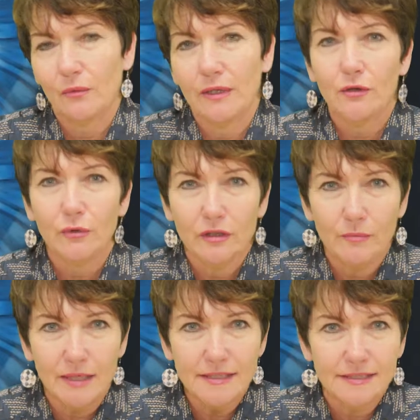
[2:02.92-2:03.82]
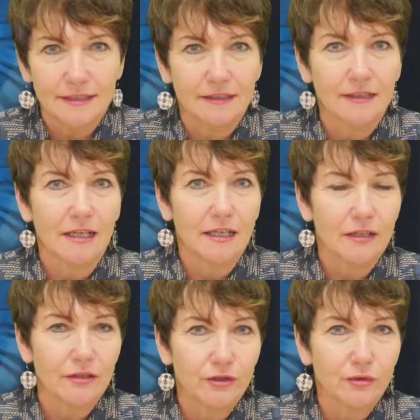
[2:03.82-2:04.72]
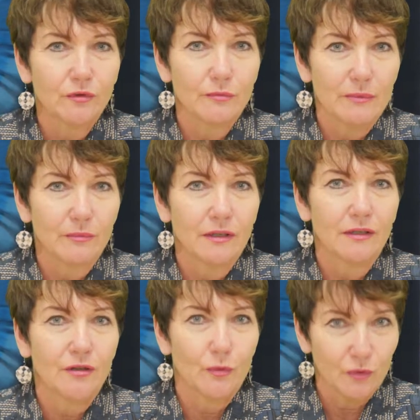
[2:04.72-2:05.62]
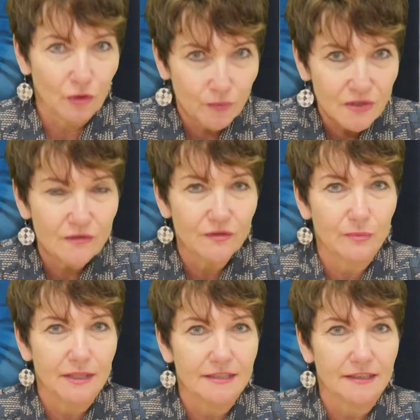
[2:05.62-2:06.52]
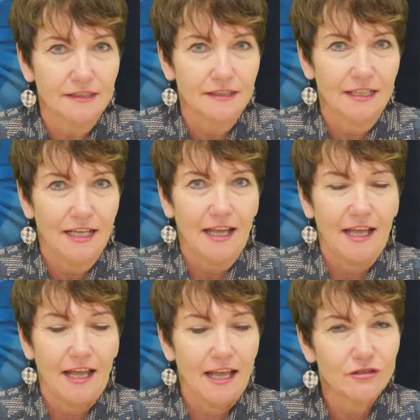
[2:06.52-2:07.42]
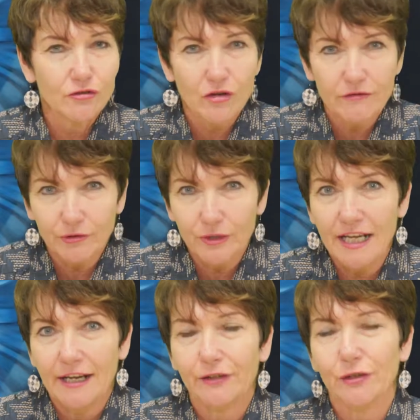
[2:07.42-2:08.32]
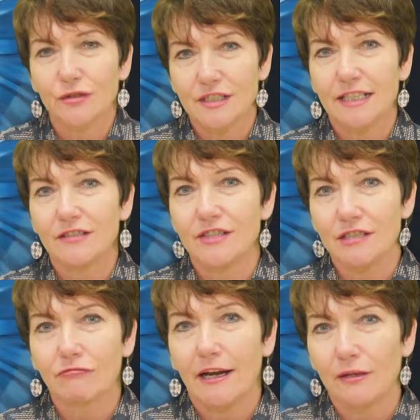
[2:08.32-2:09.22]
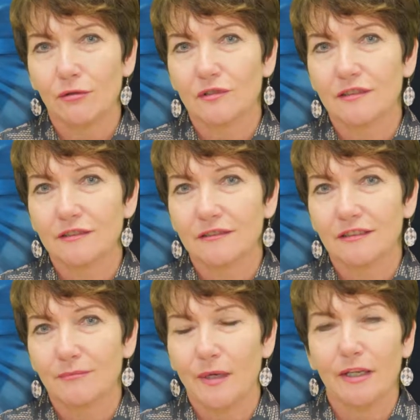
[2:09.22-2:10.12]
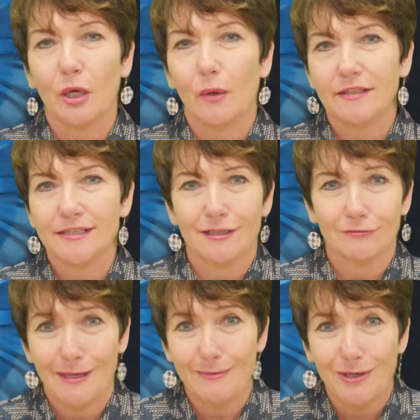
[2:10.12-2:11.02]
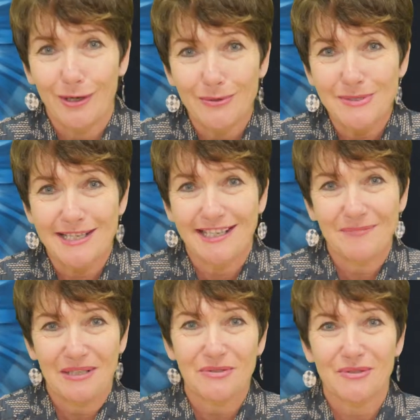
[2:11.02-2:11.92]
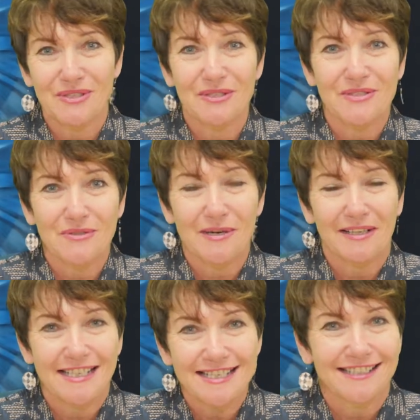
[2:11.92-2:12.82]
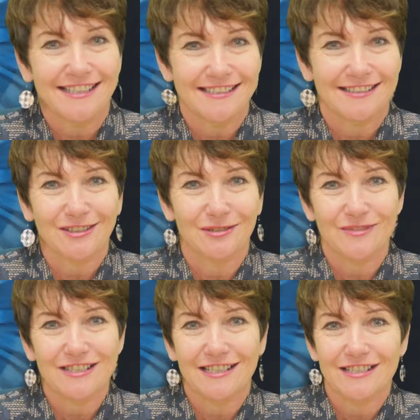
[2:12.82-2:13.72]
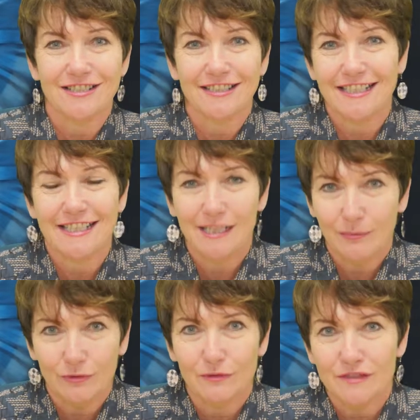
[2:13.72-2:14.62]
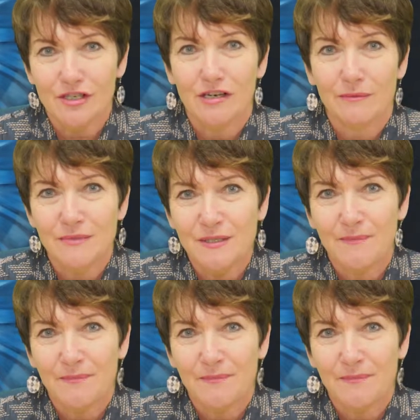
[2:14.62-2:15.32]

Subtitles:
when you're in a meeting, you remember the purpose of the meeting and try very hard not to get derailed by going down rabbit holes that can be introduced quite easily into the conversation at any number of times.